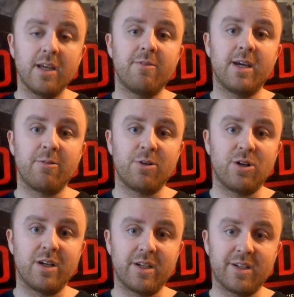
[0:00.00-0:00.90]
they
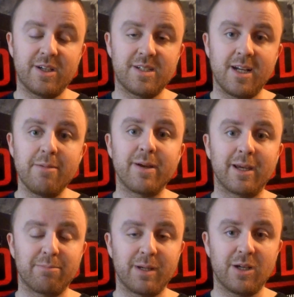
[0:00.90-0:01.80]
were
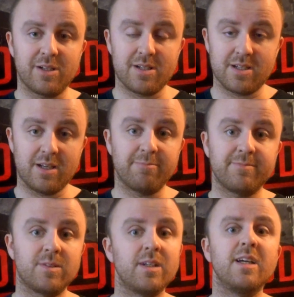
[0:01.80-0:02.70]
sleeping, because
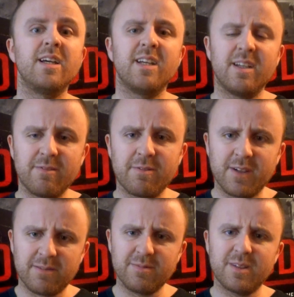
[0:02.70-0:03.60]
the
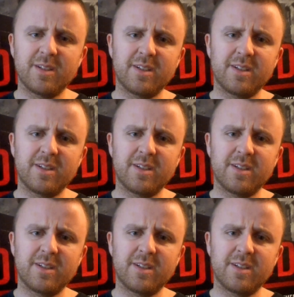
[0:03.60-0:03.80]
film,